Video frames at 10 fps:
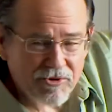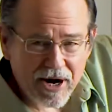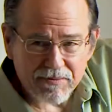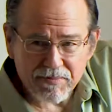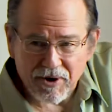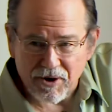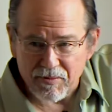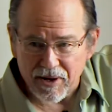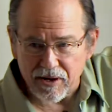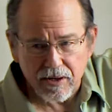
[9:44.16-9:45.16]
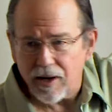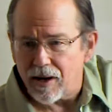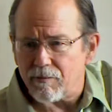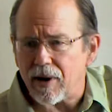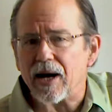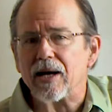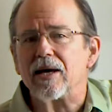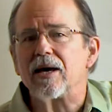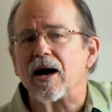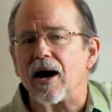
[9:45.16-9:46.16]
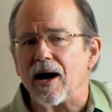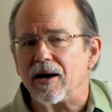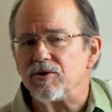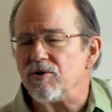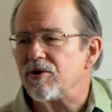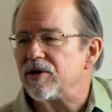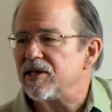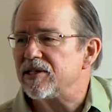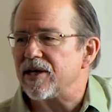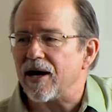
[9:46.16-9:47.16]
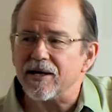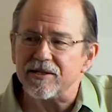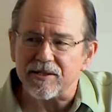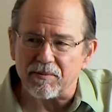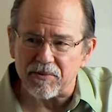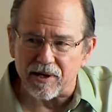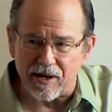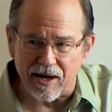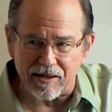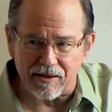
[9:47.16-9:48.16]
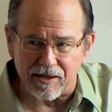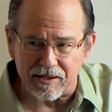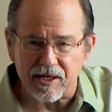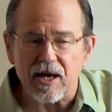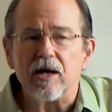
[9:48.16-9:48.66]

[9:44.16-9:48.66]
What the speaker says: Great Pyramid. My God, who could design something like this?